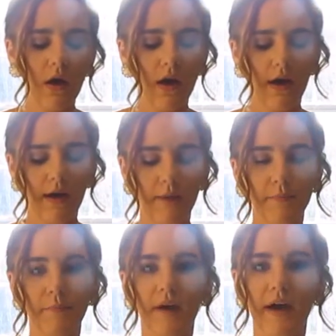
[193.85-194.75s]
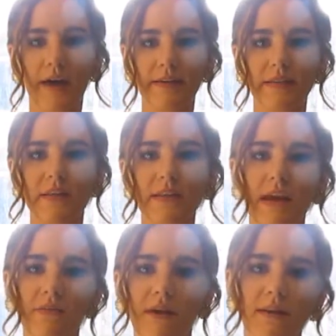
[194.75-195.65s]
But since it's kind
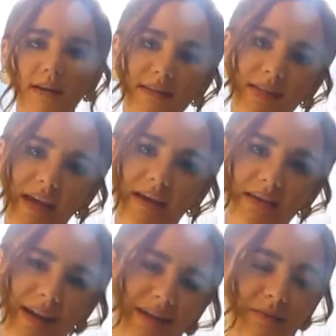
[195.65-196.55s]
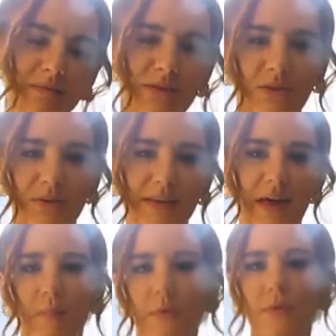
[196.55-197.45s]
of Valentine's Day and it's kind of something you do as a
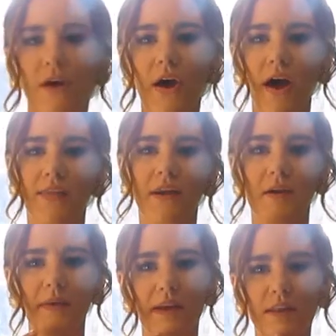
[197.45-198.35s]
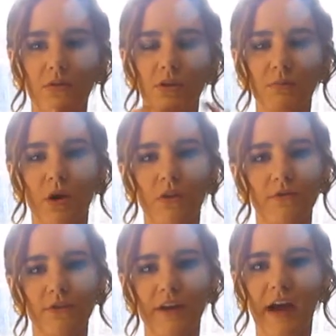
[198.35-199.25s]
couple, I thought I'd make it a little smaller
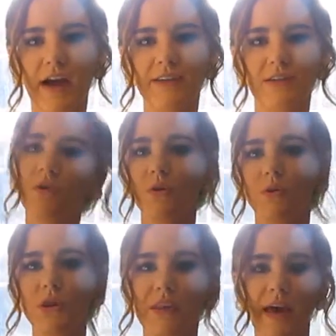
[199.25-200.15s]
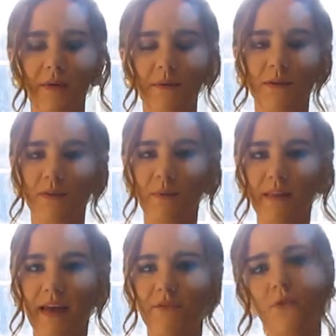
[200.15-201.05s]
for you guys so that it would just be
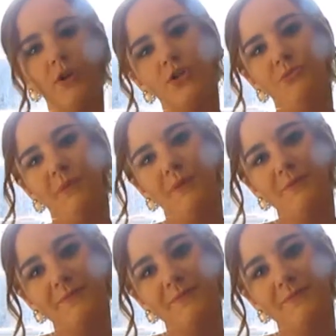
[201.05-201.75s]
like for 2 people.